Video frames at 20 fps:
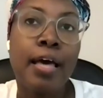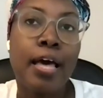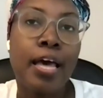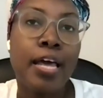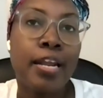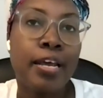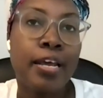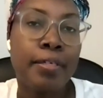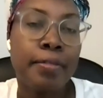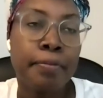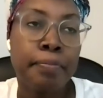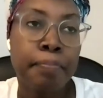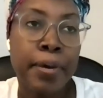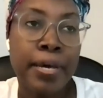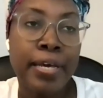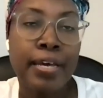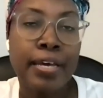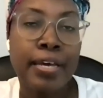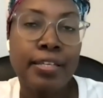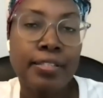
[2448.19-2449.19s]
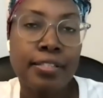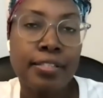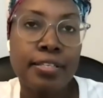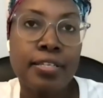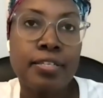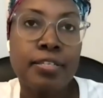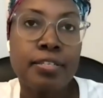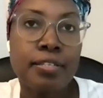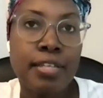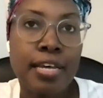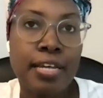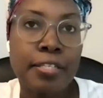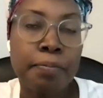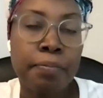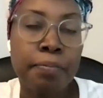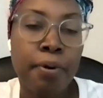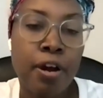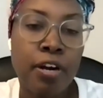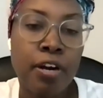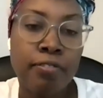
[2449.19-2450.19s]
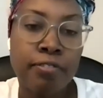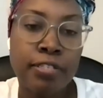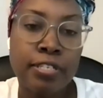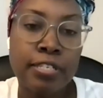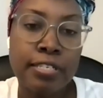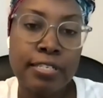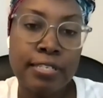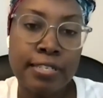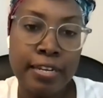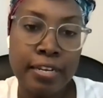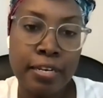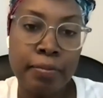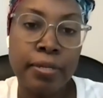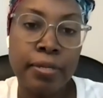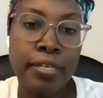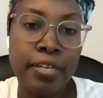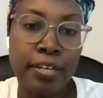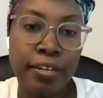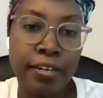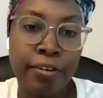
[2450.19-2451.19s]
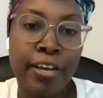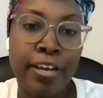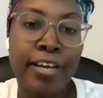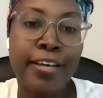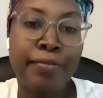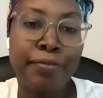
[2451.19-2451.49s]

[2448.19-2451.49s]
and I, my guess is that's part of sustainability, right?